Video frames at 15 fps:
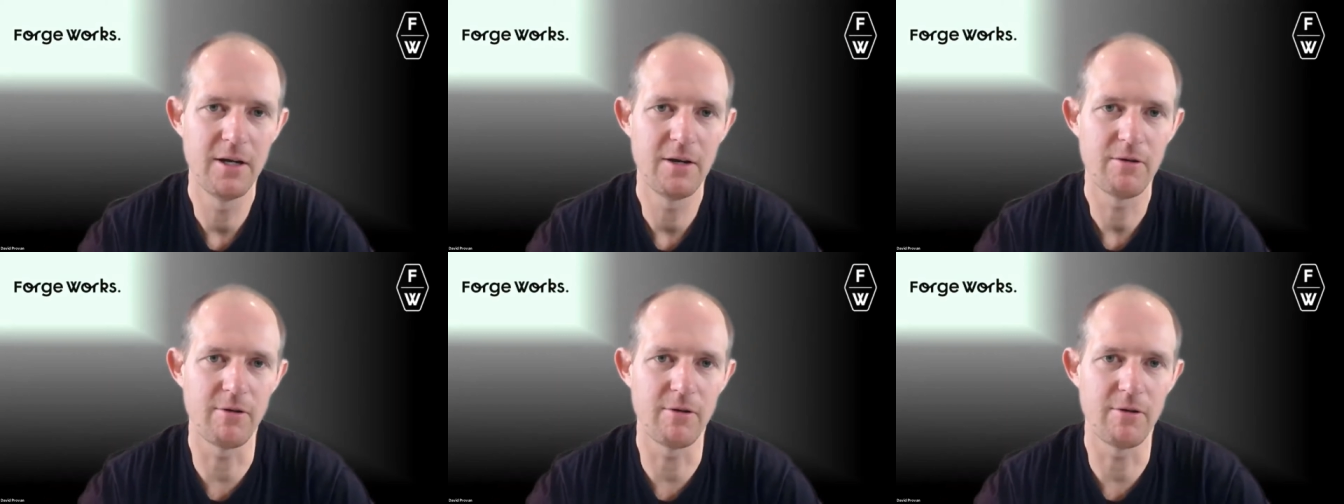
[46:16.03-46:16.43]

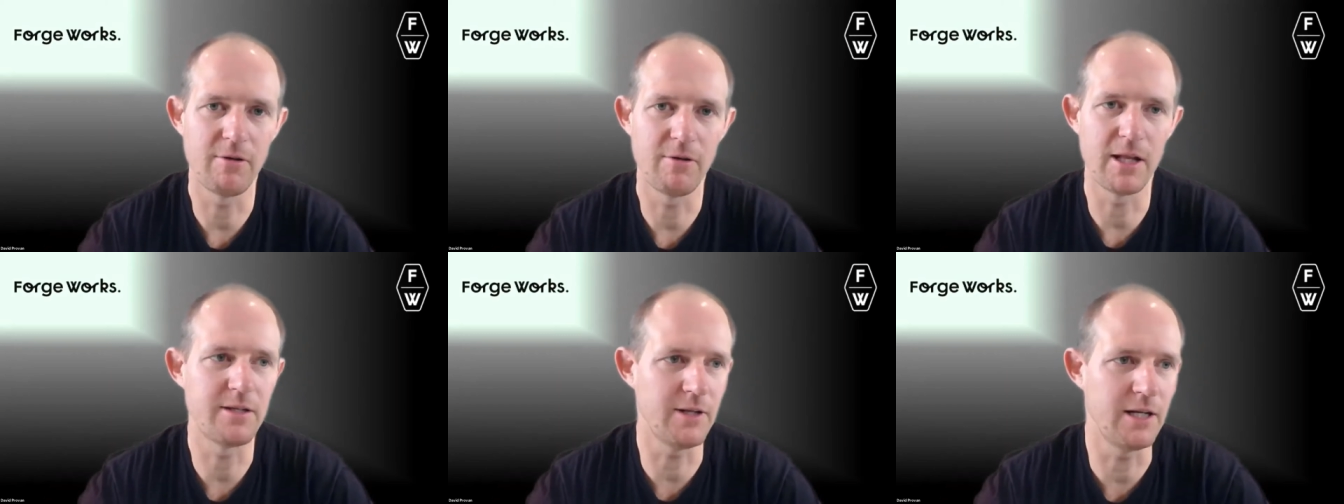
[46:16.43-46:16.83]

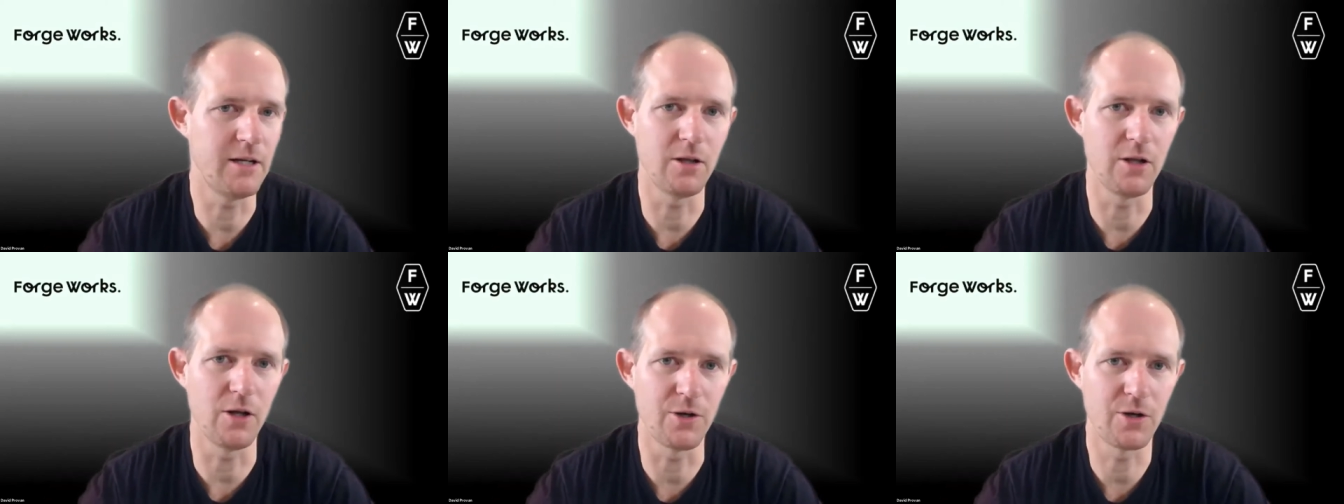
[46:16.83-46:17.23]

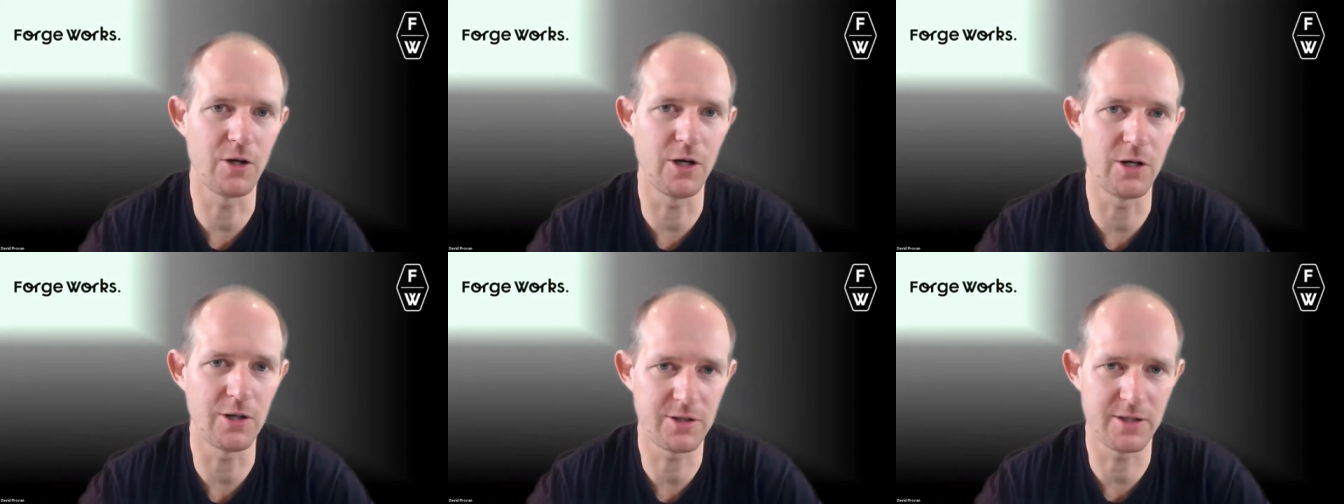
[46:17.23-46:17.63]
relatively
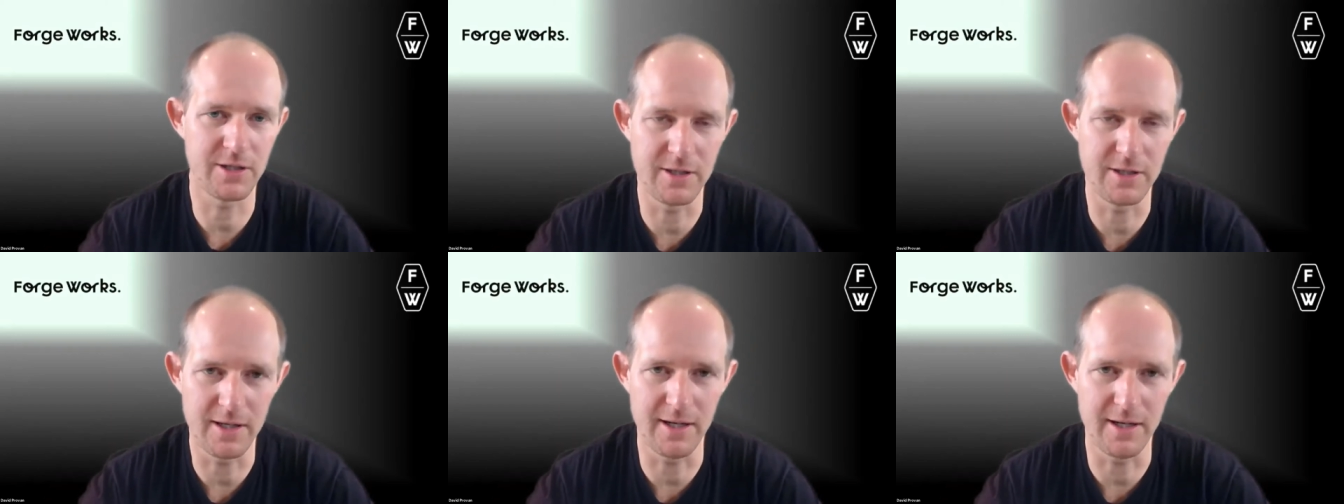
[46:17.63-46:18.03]
low
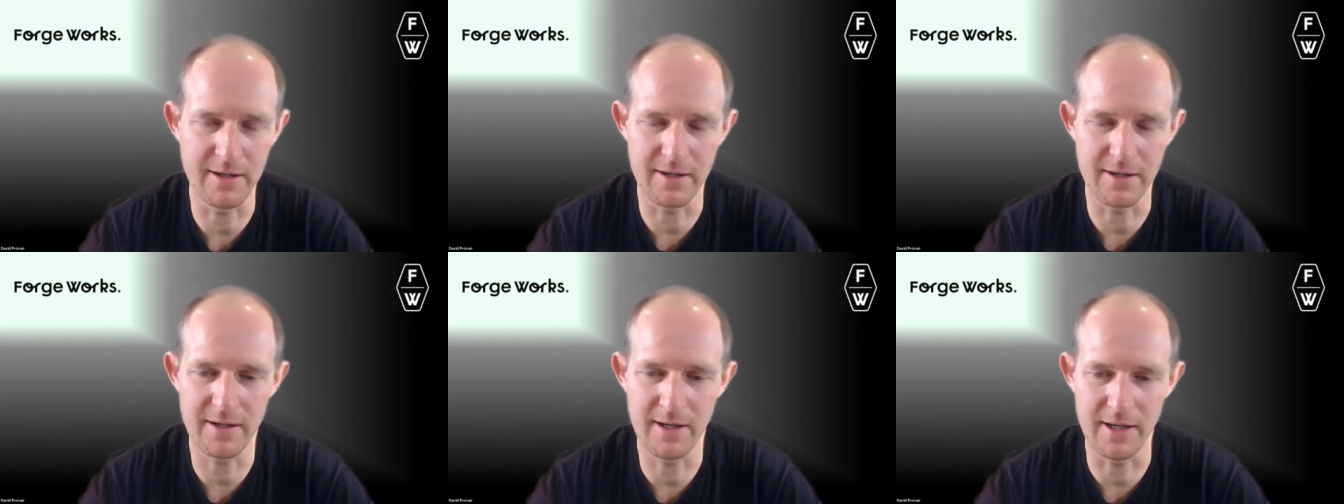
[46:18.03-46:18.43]
cost and
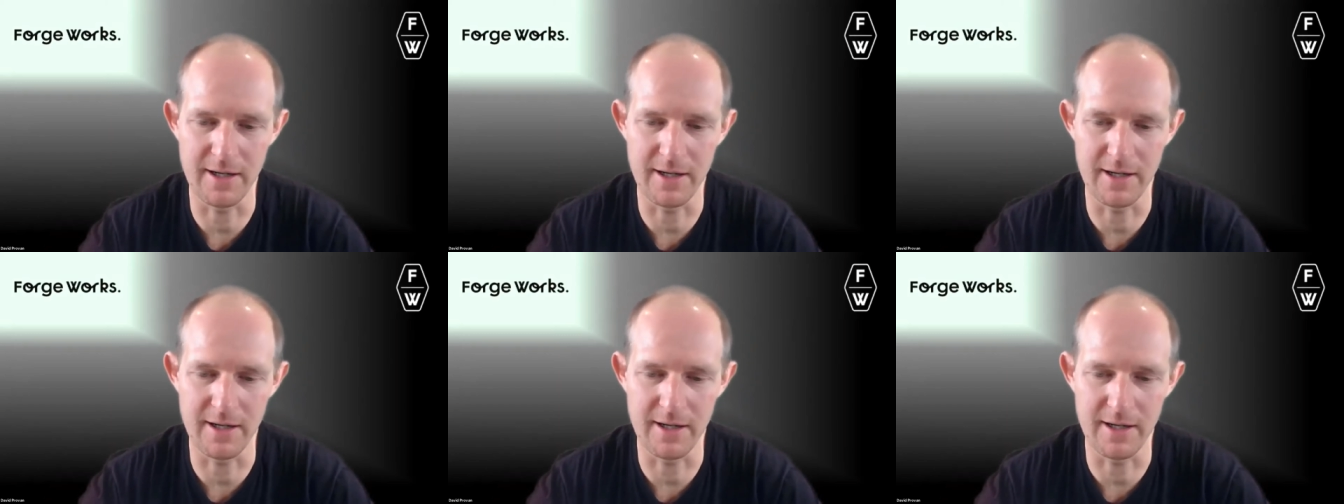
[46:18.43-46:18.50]
and